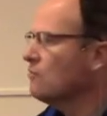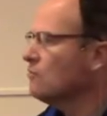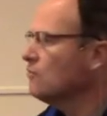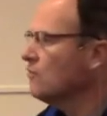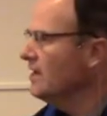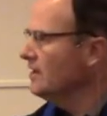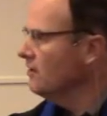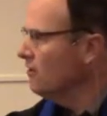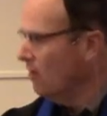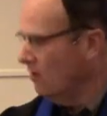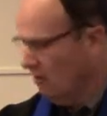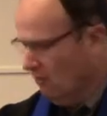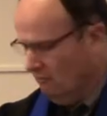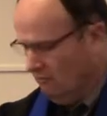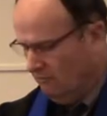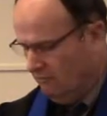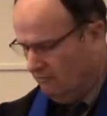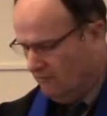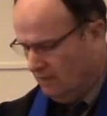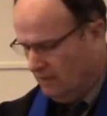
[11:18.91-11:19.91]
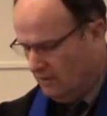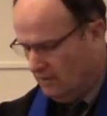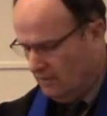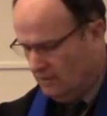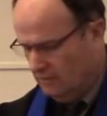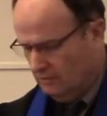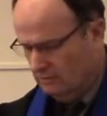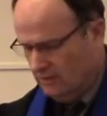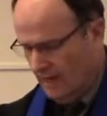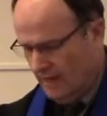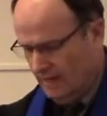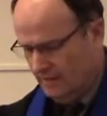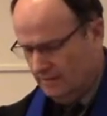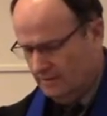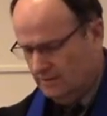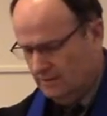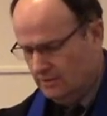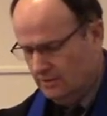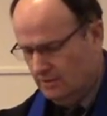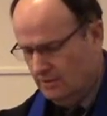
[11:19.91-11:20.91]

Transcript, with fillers: rid of the light.